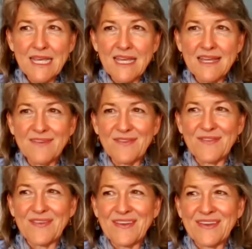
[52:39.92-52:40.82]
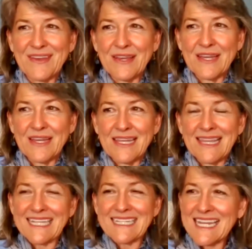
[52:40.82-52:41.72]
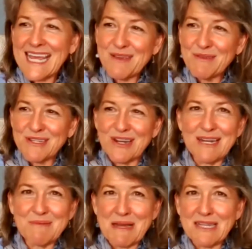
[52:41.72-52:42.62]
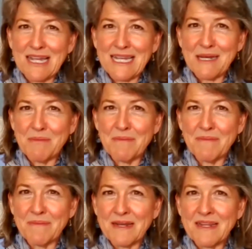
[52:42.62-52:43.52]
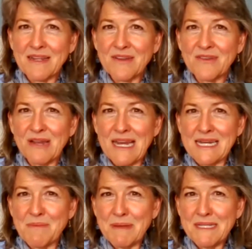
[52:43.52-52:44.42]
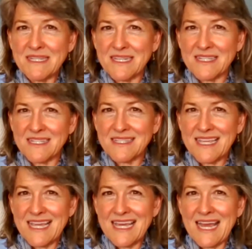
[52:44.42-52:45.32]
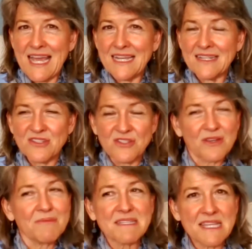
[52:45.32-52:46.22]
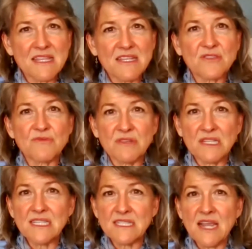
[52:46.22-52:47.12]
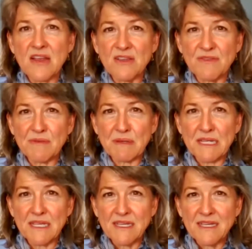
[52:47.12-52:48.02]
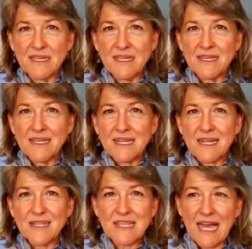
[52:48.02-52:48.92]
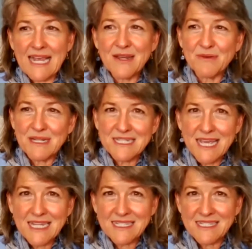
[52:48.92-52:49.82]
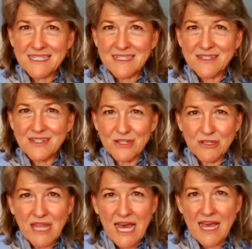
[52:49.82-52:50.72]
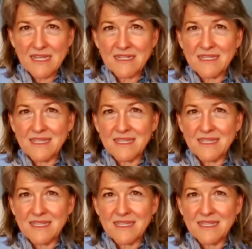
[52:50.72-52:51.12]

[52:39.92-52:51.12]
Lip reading: if, like today, he was starting about creating a business. And I just told myself that's really scary for me, because I know what it takes to do that.